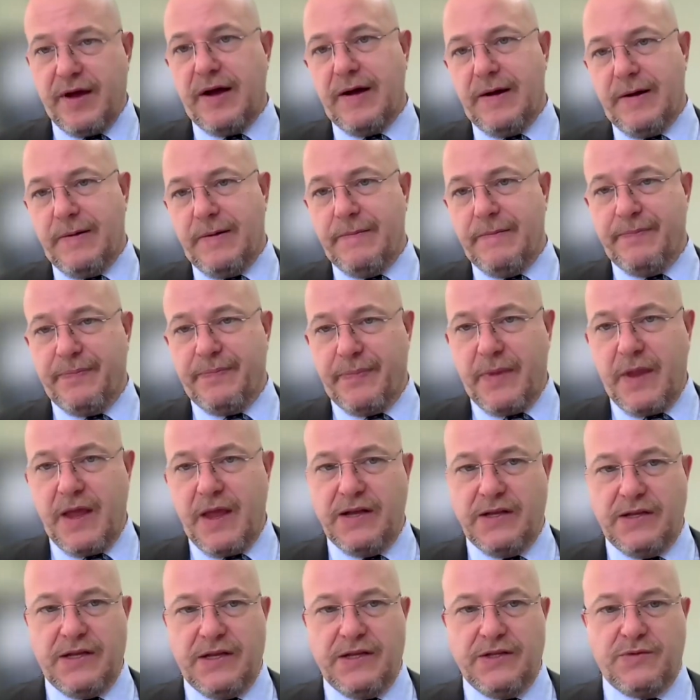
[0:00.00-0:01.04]

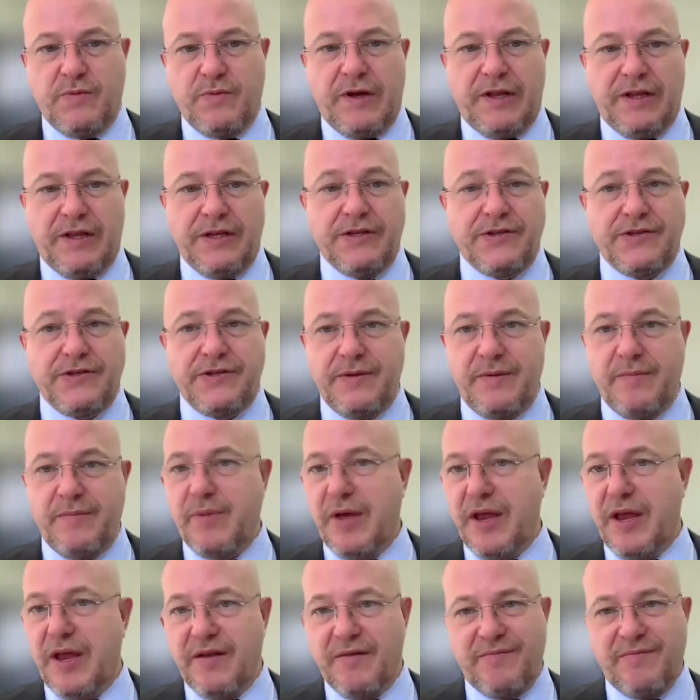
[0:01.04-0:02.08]
as well as a
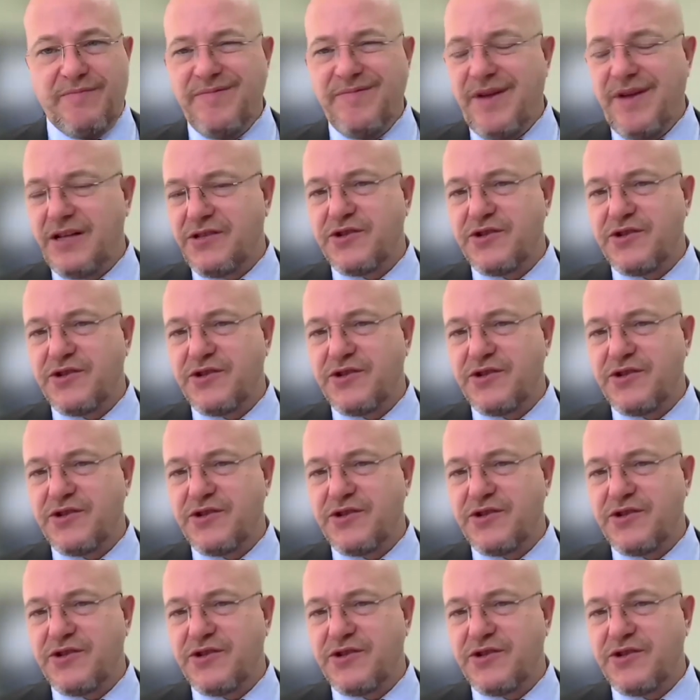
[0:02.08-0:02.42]
bit of